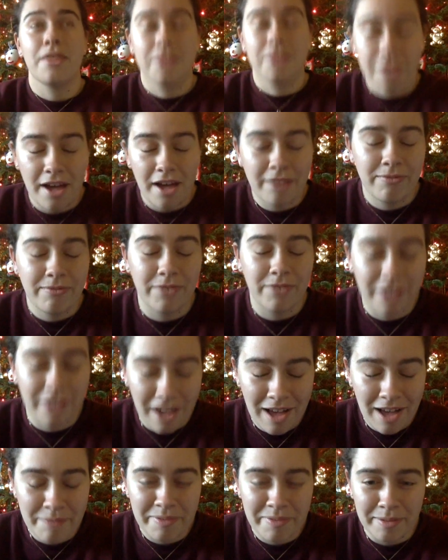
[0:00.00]
thoughtful
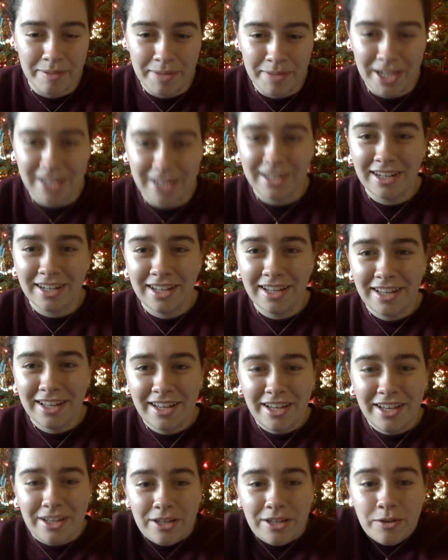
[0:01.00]
compliment,
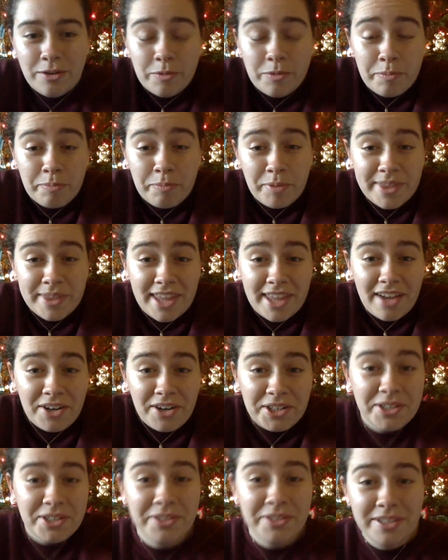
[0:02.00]
you put that
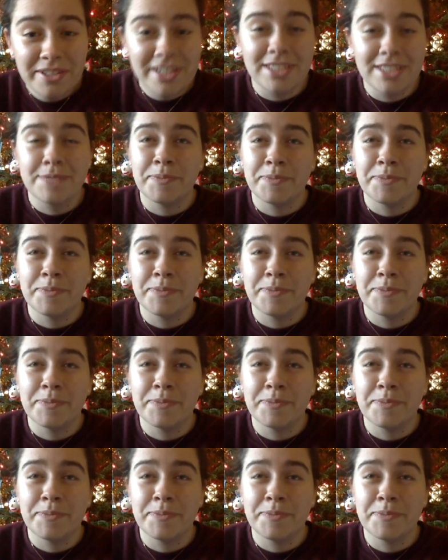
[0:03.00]
on your list.